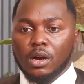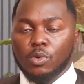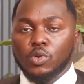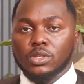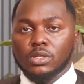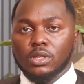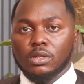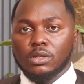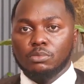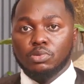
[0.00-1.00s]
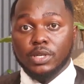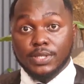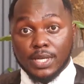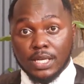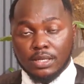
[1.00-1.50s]
who is a
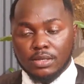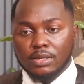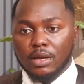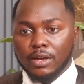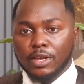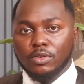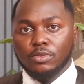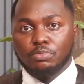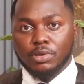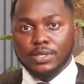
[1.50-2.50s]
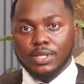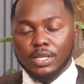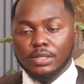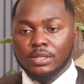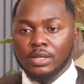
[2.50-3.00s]
president, a guild
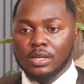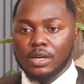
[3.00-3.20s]
president